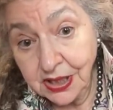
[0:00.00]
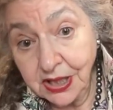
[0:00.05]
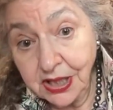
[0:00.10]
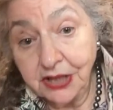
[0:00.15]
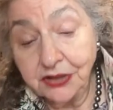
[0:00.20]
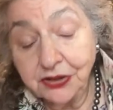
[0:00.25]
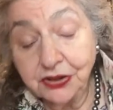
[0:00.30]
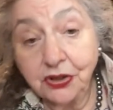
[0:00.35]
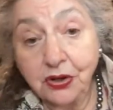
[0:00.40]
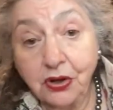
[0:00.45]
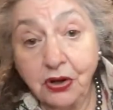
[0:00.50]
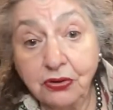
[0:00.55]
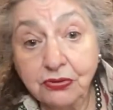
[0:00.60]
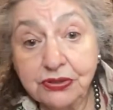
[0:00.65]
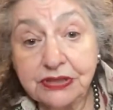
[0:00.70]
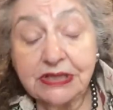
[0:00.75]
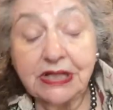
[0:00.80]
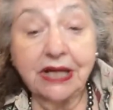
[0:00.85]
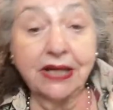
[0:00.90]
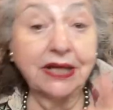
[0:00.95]
and
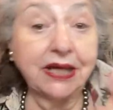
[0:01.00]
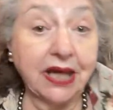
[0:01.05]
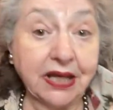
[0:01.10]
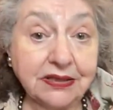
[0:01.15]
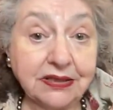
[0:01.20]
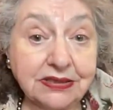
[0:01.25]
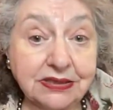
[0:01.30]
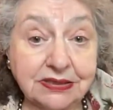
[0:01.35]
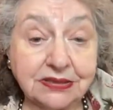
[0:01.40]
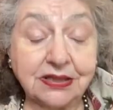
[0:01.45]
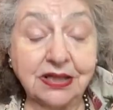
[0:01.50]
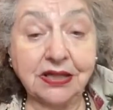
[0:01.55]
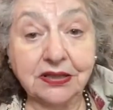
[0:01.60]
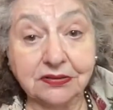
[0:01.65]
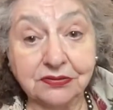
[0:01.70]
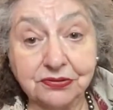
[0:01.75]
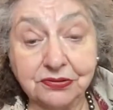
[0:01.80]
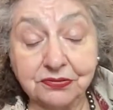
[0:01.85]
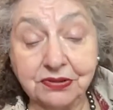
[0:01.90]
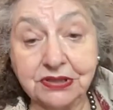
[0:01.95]
goes against the
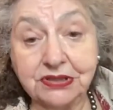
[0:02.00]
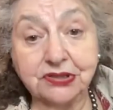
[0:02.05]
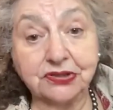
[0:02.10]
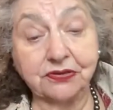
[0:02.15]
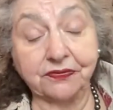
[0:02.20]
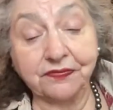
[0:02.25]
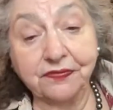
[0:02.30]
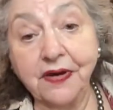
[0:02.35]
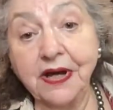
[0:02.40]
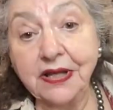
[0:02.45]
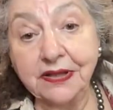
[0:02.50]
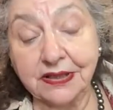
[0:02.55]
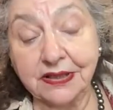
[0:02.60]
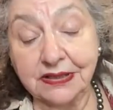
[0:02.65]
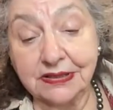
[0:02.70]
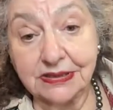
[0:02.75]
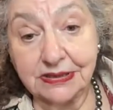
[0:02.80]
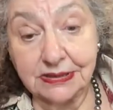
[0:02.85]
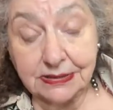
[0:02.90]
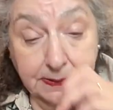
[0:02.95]
interests of
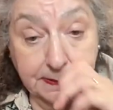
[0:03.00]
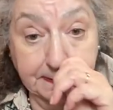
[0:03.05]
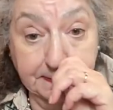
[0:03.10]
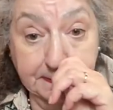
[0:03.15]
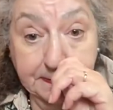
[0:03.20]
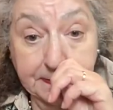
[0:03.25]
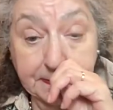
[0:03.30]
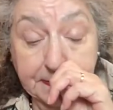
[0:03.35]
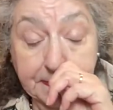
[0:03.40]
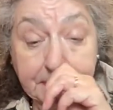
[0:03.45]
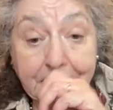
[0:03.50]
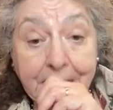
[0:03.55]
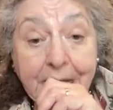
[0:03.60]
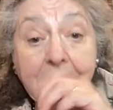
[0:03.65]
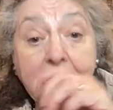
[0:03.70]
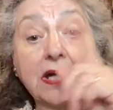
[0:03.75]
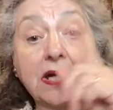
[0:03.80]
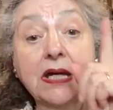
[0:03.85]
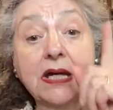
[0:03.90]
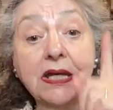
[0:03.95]
others.
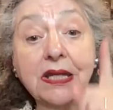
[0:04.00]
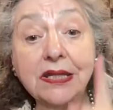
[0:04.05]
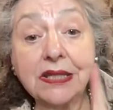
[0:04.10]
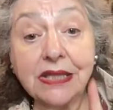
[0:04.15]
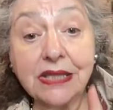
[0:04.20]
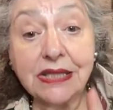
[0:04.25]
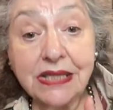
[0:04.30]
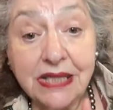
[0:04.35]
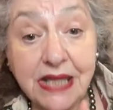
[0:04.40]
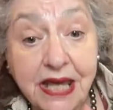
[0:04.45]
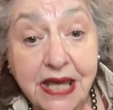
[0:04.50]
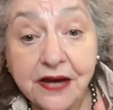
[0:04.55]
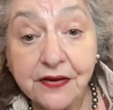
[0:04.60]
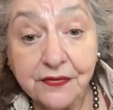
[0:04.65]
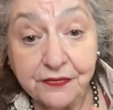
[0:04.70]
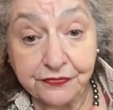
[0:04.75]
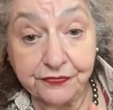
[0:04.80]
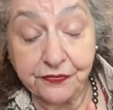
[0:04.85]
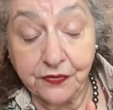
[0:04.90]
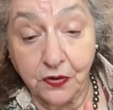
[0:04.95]

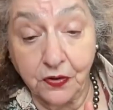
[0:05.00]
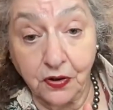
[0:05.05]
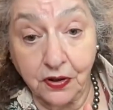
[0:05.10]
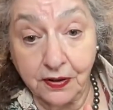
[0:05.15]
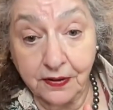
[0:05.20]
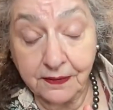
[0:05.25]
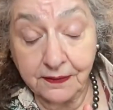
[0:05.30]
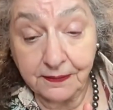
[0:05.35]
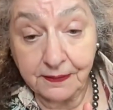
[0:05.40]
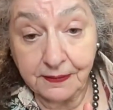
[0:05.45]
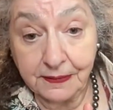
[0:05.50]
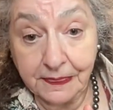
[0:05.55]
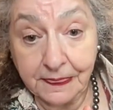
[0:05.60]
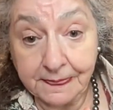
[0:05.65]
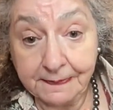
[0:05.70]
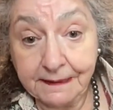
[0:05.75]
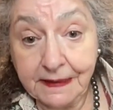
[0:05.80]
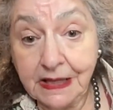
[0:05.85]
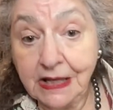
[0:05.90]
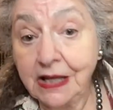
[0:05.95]
Therefore,
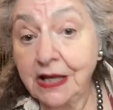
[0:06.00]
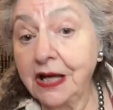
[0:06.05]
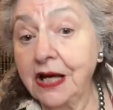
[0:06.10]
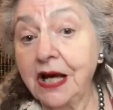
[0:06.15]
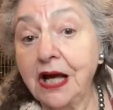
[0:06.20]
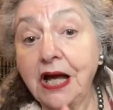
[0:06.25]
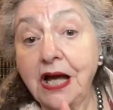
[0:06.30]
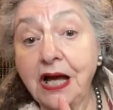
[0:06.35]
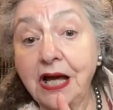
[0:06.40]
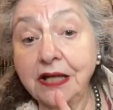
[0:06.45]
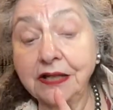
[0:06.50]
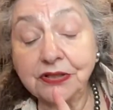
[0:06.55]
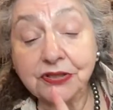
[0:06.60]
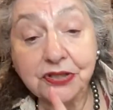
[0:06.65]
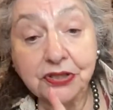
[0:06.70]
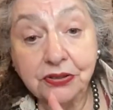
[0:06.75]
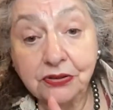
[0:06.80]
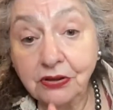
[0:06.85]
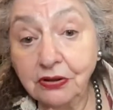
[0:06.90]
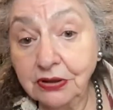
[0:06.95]

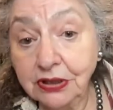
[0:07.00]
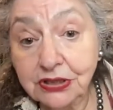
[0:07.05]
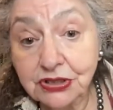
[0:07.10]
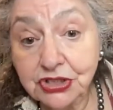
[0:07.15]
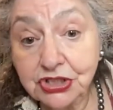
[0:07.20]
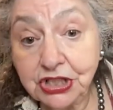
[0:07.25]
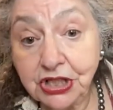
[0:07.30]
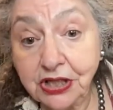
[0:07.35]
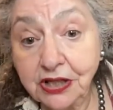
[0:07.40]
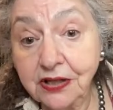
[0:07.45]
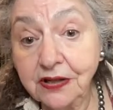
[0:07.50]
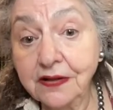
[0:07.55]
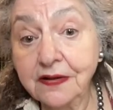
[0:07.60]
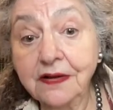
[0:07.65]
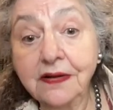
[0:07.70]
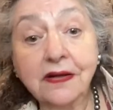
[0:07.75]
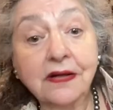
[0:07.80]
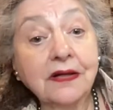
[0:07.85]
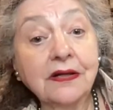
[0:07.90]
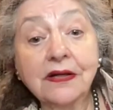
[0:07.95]
ideology
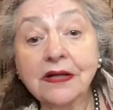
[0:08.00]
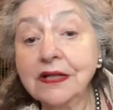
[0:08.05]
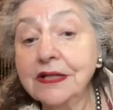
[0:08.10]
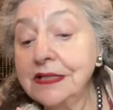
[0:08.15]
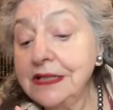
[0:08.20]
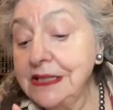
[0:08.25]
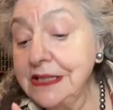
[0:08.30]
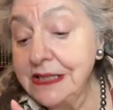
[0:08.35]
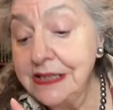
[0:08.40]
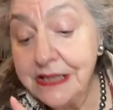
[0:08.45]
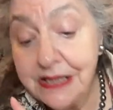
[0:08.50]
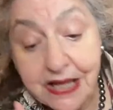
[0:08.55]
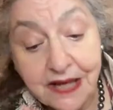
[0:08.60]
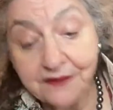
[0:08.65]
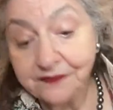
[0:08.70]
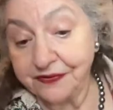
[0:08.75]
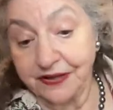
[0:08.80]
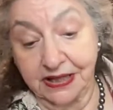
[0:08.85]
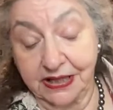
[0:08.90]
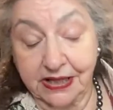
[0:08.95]

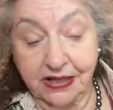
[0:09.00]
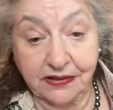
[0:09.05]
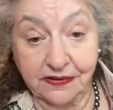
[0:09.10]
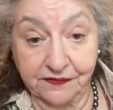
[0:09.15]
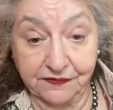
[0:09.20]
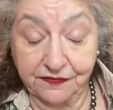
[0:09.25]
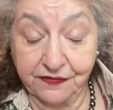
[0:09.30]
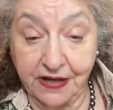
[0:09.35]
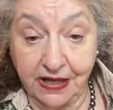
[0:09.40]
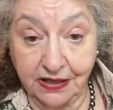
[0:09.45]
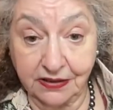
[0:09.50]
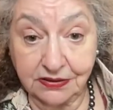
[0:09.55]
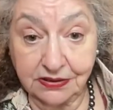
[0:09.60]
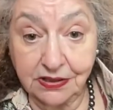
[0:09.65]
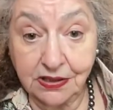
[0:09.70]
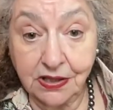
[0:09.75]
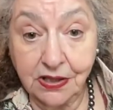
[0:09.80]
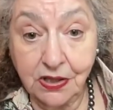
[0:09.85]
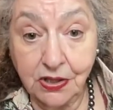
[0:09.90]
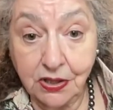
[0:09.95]
never can
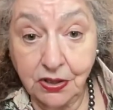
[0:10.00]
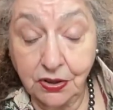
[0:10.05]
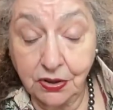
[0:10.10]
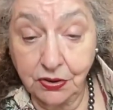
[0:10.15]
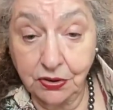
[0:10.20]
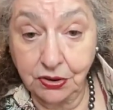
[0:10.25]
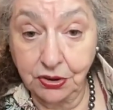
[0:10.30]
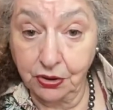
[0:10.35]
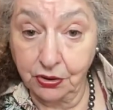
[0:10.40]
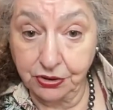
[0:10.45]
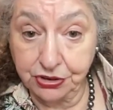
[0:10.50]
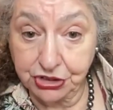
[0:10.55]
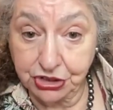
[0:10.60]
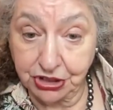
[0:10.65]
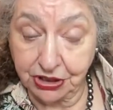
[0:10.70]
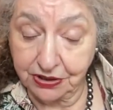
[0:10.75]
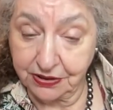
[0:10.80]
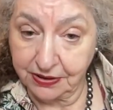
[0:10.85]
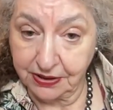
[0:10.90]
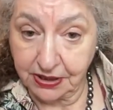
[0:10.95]
affect
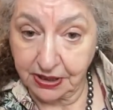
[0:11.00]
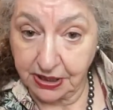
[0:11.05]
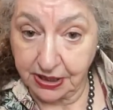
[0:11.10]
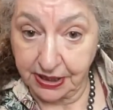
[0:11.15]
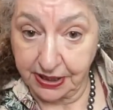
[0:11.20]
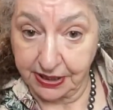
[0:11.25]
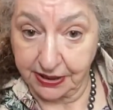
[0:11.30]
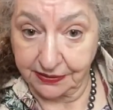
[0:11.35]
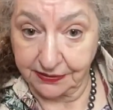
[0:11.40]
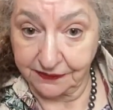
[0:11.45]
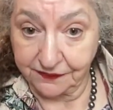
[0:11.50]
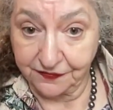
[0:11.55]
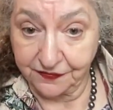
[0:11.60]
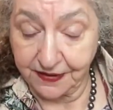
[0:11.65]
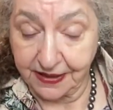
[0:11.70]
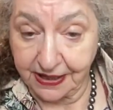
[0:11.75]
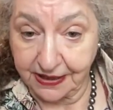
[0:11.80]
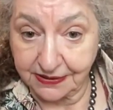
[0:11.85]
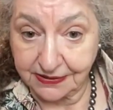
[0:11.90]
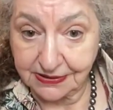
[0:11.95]
logic and
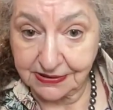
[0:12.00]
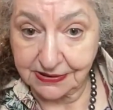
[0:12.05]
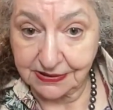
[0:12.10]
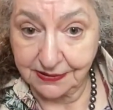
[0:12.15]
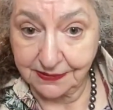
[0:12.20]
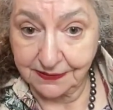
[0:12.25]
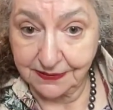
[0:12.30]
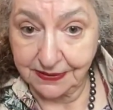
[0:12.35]
facts.